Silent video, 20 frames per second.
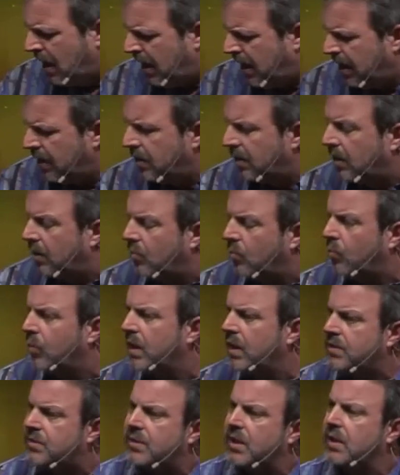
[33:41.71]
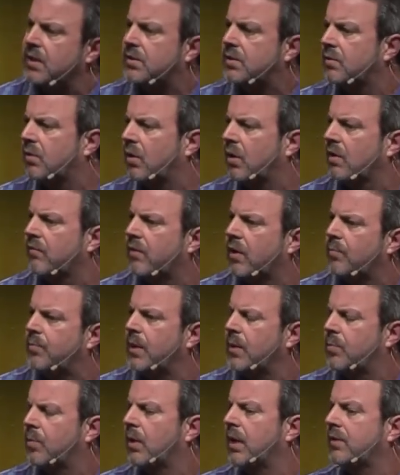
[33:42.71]
And um, we said to all of our
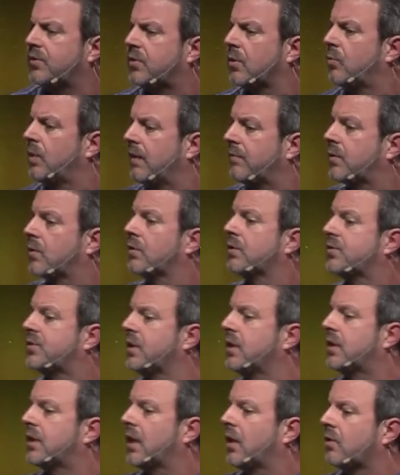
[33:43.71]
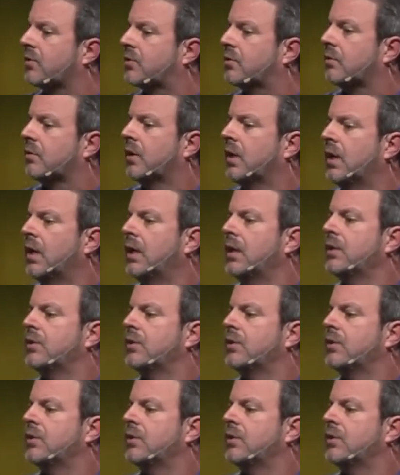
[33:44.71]
people, and so we have to go to city council